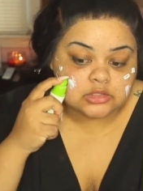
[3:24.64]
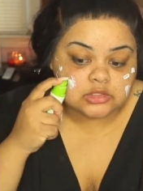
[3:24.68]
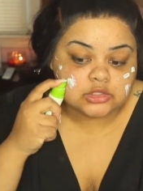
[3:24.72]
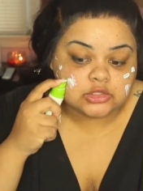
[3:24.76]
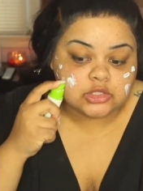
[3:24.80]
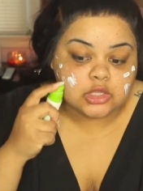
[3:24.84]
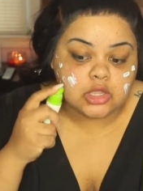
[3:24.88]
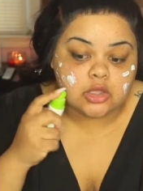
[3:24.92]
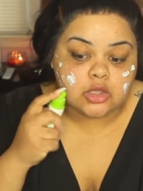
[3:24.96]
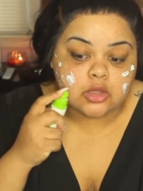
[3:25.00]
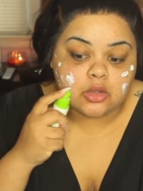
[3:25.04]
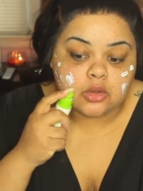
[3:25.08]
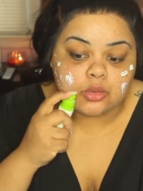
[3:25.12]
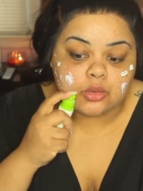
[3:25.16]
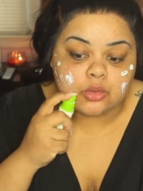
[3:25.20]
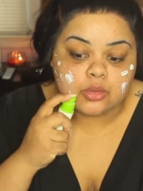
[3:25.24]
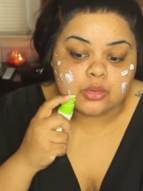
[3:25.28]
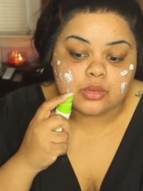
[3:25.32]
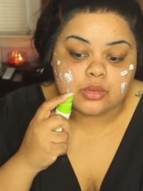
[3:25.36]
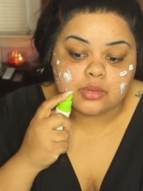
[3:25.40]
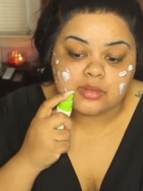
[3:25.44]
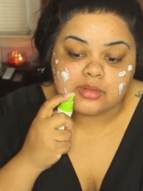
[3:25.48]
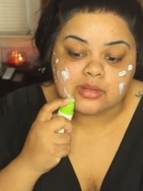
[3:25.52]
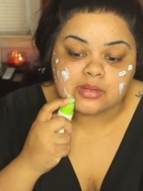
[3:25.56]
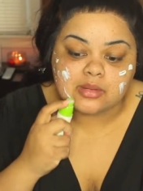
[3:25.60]
so
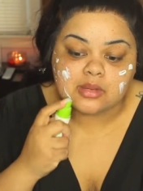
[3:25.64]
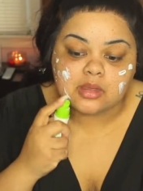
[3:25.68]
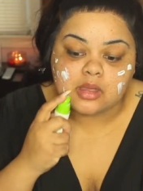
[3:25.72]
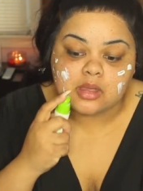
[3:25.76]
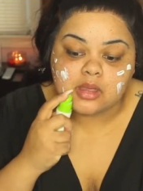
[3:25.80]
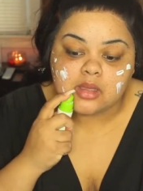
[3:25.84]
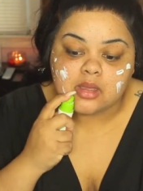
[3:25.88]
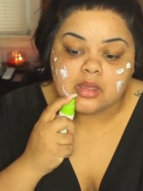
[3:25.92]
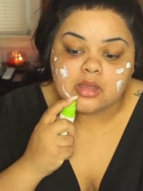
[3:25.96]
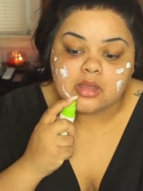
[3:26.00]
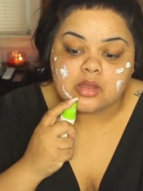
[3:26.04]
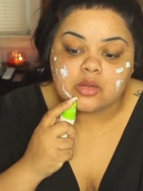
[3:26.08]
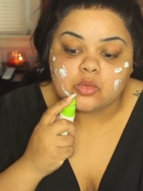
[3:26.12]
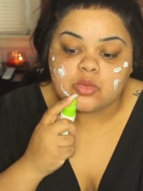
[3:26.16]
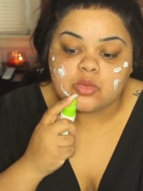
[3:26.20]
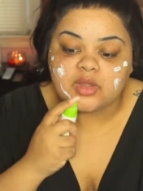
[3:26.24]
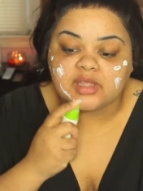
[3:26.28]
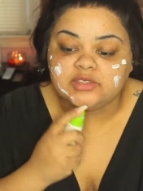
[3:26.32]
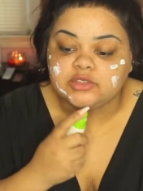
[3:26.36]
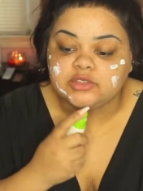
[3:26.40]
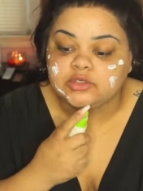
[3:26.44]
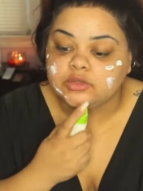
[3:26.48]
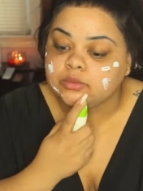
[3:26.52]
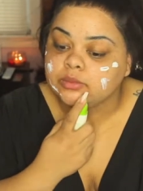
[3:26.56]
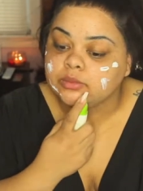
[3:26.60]

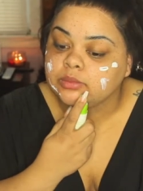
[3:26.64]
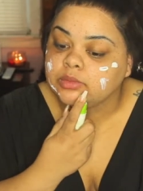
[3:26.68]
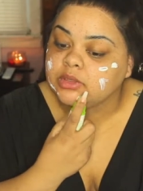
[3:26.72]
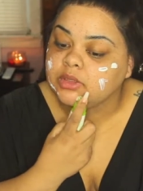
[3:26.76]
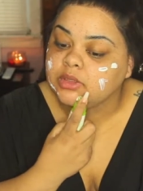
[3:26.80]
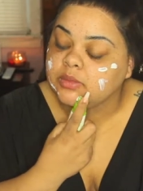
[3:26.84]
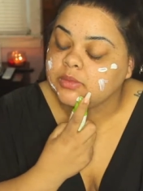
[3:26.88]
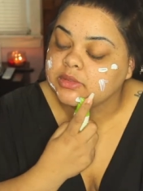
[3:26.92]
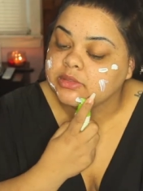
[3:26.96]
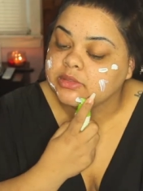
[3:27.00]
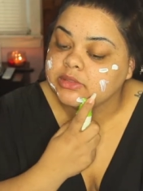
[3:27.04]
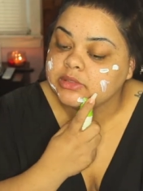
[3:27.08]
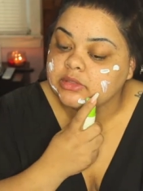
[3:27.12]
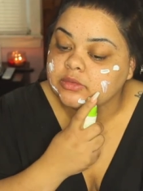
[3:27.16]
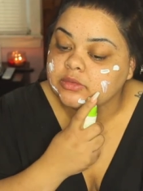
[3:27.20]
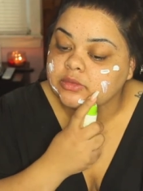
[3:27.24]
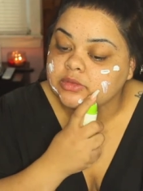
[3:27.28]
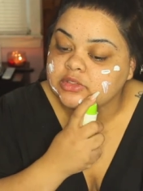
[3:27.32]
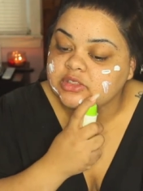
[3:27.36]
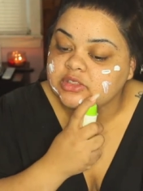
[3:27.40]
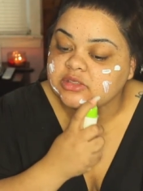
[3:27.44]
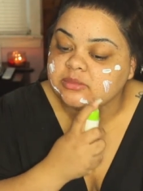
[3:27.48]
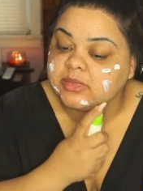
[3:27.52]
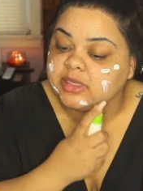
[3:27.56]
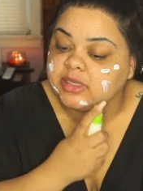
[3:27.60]
what you really want to do
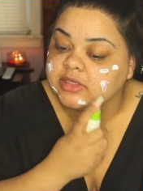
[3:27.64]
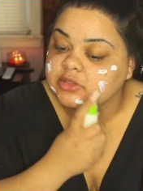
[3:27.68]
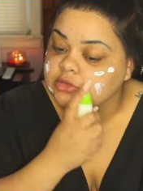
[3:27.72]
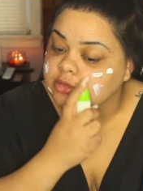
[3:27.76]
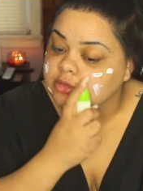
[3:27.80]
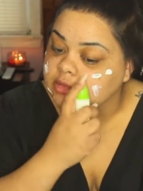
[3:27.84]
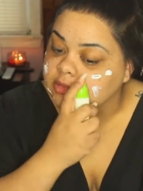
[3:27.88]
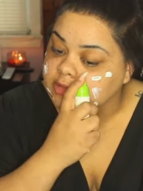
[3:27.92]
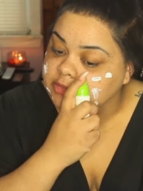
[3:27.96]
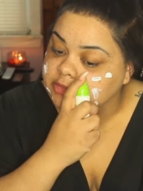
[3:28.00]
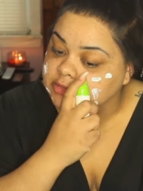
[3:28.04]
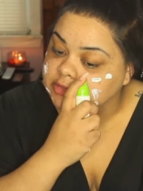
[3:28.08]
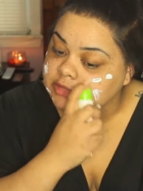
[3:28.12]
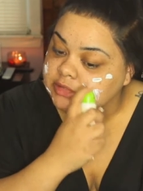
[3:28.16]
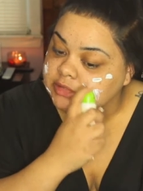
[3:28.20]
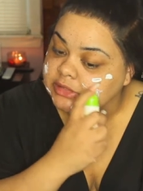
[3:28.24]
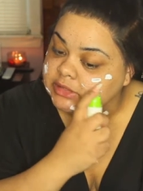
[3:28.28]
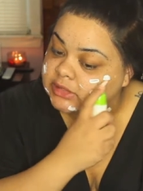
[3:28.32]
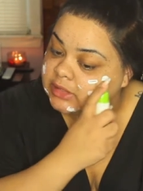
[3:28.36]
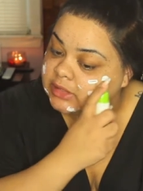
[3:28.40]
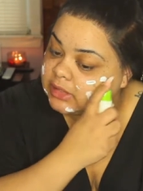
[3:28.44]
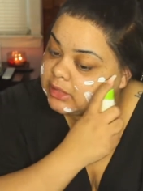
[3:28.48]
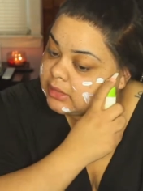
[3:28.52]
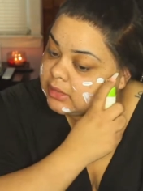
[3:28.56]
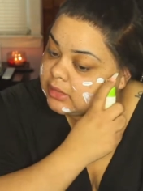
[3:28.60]
is just make sure that your
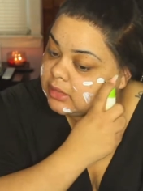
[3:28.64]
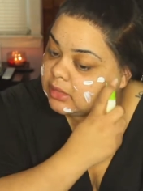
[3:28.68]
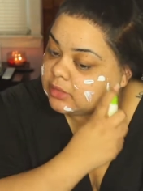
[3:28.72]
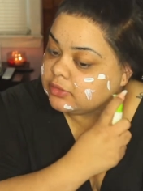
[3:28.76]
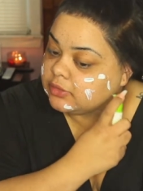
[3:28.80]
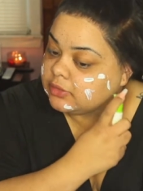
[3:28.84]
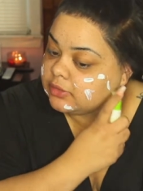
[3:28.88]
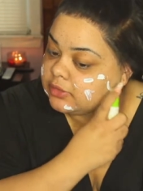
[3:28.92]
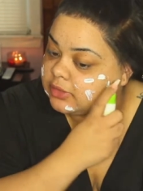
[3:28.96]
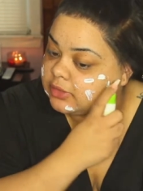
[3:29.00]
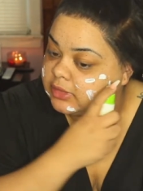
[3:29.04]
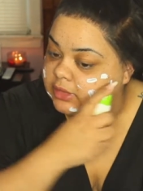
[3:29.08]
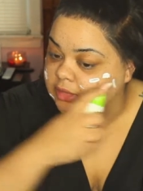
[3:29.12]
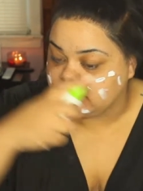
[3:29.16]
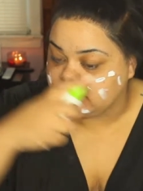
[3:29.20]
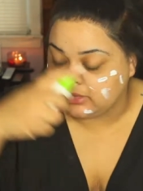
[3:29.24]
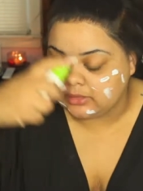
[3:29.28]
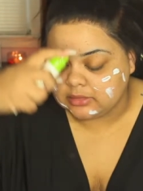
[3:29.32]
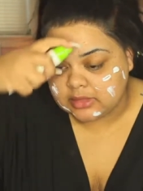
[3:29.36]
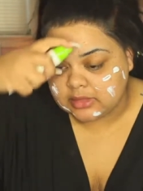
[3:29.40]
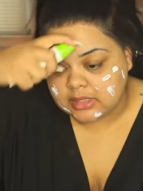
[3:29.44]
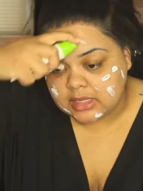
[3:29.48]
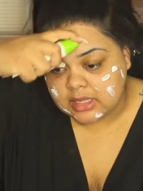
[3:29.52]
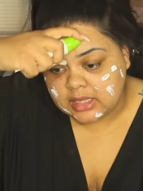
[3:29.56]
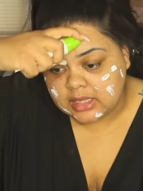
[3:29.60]
skin
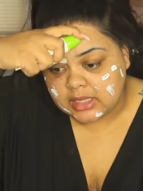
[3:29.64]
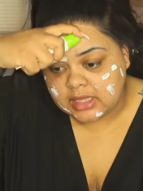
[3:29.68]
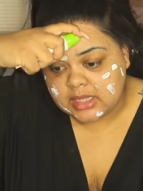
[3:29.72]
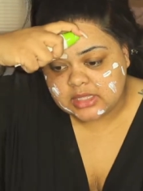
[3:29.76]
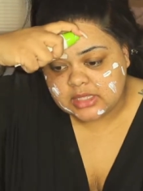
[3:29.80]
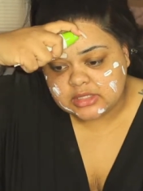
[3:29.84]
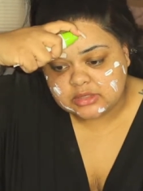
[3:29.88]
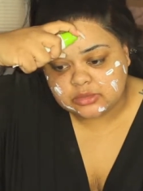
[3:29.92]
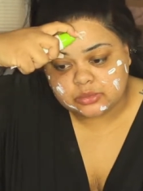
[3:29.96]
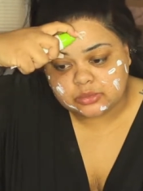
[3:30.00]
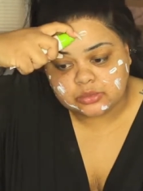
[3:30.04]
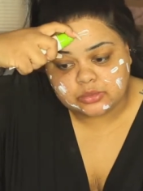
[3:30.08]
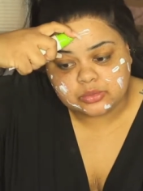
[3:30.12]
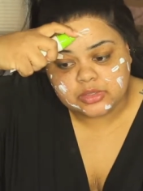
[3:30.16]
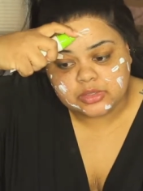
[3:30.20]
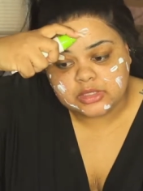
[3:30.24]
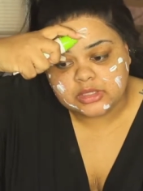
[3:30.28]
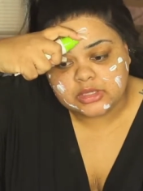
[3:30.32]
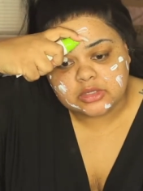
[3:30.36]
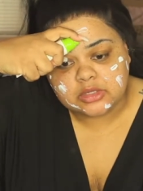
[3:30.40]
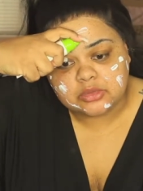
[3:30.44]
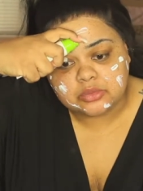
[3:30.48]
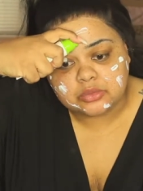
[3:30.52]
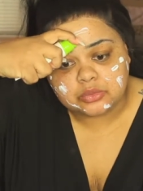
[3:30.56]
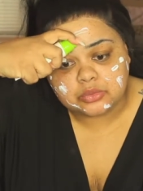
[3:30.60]
underneath is
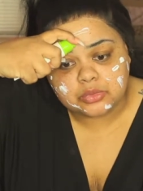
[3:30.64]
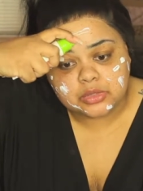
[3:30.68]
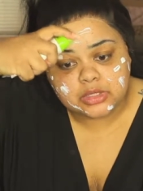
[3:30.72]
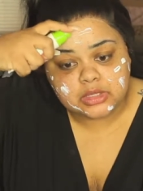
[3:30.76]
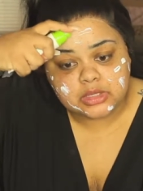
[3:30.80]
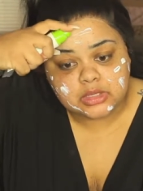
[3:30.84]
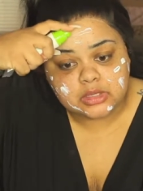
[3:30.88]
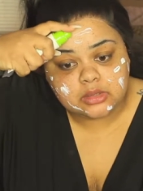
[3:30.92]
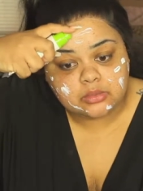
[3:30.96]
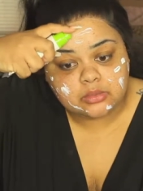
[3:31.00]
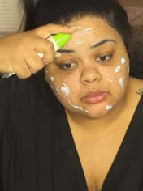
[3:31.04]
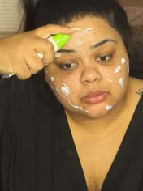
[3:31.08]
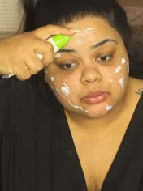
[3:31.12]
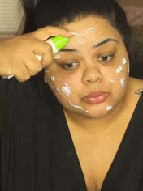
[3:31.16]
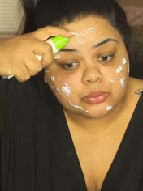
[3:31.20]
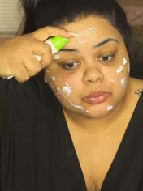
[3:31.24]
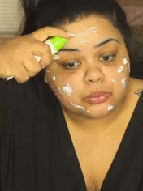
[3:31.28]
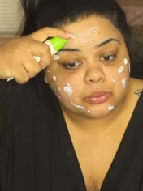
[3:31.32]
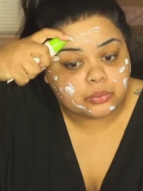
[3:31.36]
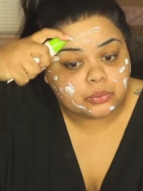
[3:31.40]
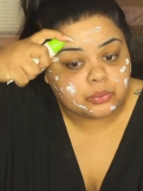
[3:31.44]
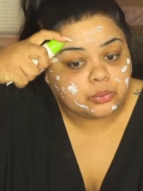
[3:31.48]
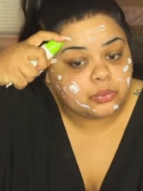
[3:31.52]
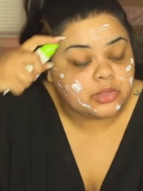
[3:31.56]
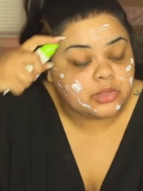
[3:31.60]
really
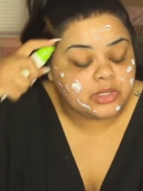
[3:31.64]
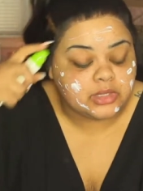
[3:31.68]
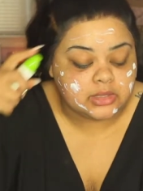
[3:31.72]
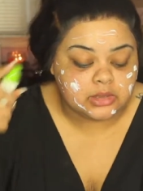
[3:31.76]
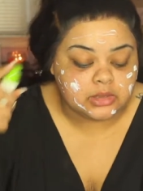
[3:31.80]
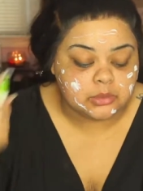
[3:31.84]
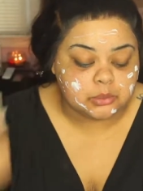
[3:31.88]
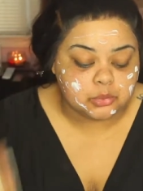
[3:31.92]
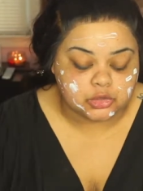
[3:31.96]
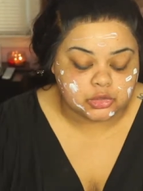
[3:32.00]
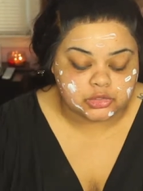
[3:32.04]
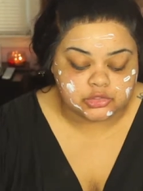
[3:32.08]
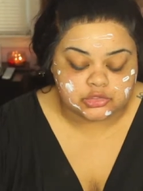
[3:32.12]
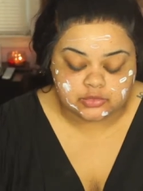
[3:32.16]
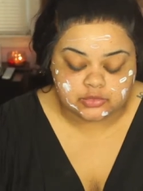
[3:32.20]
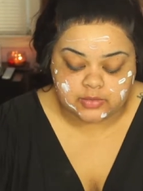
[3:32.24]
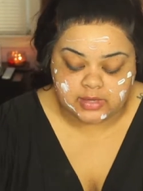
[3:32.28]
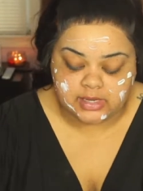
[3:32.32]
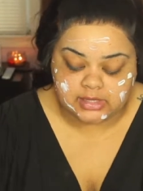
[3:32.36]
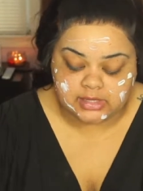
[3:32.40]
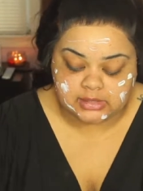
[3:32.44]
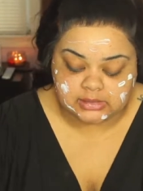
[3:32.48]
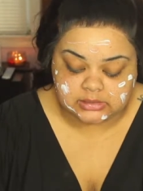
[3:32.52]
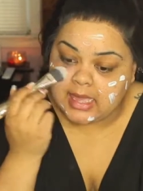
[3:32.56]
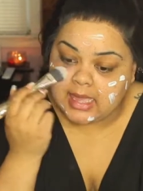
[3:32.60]

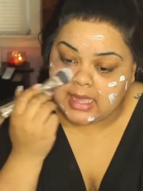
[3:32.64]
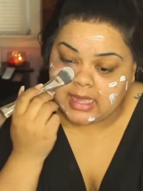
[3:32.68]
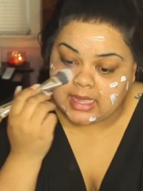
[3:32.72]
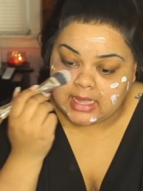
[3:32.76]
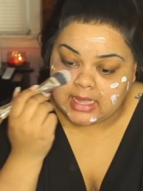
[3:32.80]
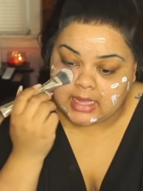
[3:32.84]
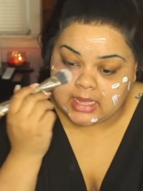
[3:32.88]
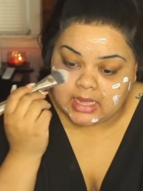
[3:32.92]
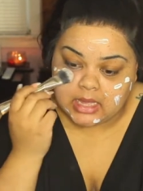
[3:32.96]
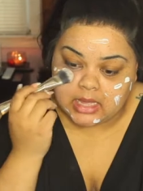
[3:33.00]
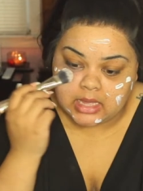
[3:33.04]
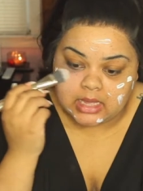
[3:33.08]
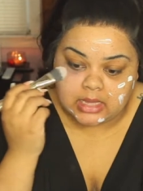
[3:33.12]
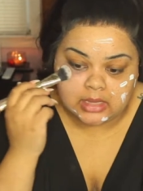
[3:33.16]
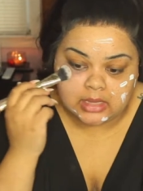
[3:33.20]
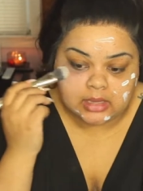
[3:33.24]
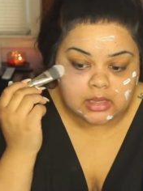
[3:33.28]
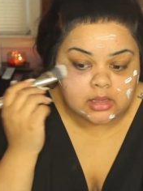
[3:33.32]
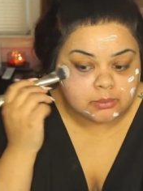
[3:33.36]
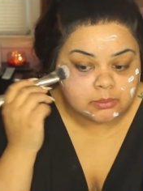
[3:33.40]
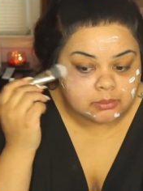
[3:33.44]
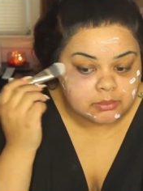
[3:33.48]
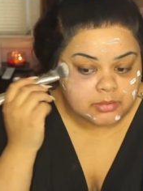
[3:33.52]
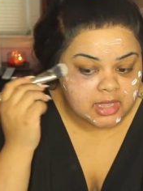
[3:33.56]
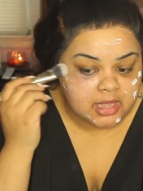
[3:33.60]
moisturized. Is you want to make
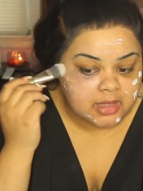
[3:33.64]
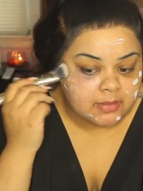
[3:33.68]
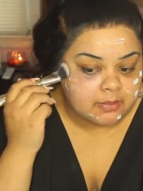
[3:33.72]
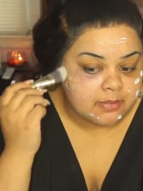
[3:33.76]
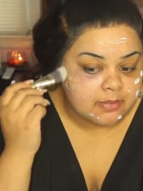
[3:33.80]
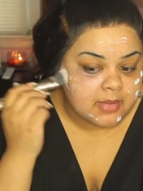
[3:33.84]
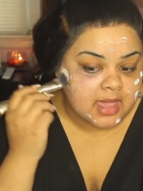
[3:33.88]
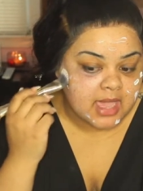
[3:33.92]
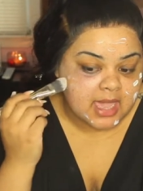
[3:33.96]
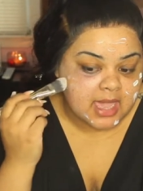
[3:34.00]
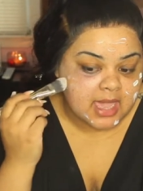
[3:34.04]
sure that your